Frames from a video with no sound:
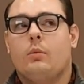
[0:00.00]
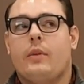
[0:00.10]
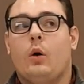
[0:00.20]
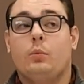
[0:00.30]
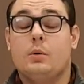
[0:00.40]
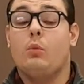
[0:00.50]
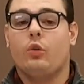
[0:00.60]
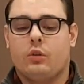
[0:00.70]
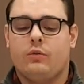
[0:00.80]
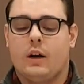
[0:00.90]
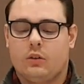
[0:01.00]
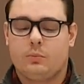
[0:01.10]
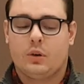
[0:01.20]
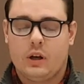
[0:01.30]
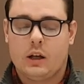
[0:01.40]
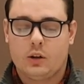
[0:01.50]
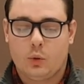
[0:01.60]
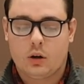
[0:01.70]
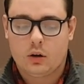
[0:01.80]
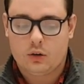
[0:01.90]
that will be most effective pertaining to
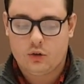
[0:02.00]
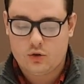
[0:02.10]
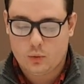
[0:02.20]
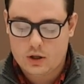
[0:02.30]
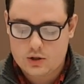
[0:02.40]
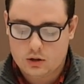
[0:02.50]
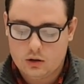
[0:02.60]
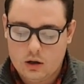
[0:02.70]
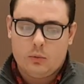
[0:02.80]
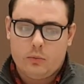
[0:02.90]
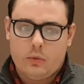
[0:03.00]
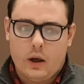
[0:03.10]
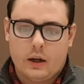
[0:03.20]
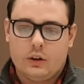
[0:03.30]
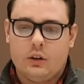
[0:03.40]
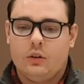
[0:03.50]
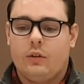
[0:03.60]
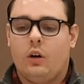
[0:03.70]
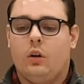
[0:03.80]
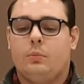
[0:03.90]
our current situation. We did
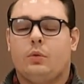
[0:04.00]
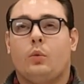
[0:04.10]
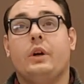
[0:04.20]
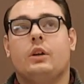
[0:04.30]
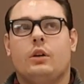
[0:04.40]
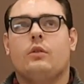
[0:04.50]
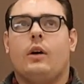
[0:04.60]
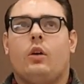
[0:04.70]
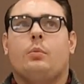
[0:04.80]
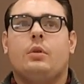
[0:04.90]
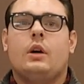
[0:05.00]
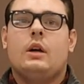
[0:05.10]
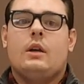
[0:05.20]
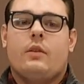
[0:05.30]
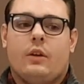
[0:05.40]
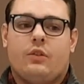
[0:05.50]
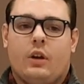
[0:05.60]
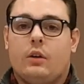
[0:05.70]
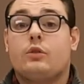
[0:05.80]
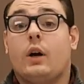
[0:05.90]
develop the
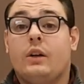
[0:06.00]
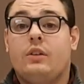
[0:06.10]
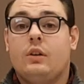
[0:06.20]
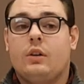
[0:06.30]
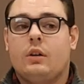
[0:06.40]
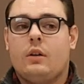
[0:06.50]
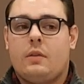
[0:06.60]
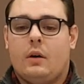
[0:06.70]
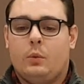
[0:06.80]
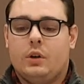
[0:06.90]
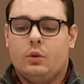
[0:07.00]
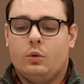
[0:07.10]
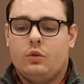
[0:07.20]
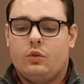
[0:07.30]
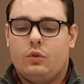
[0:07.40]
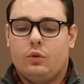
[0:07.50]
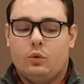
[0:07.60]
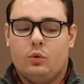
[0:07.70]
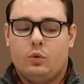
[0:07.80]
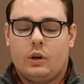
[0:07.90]
set of criteria that we use
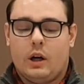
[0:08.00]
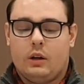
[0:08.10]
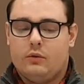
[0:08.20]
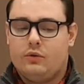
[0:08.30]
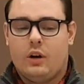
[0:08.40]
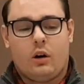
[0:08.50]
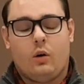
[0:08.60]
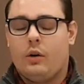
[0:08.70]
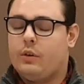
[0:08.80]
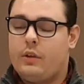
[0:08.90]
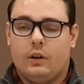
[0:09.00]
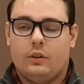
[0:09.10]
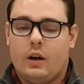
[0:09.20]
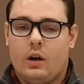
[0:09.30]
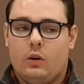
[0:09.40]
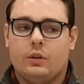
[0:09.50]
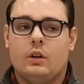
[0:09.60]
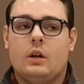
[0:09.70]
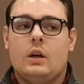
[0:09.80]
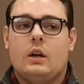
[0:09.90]
to kind of narrow everything down
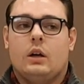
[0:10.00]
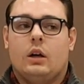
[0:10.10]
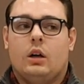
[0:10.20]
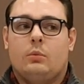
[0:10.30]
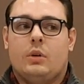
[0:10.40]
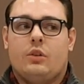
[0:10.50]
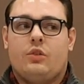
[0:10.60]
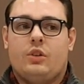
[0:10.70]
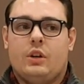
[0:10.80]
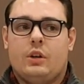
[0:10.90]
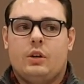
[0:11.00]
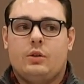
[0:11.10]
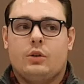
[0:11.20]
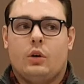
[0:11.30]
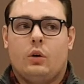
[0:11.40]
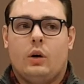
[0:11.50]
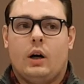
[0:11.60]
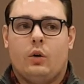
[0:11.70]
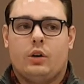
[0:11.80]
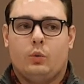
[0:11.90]
and see,
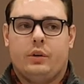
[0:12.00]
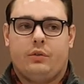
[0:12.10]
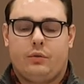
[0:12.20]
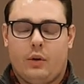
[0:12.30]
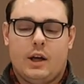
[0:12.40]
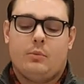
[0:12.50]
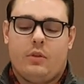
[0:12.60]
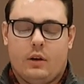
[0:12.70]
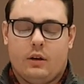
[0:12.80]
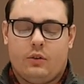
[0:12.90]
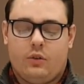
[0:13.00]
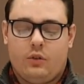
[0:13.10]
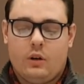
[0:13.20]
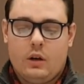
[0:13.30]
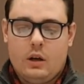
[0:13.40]
how can we frame this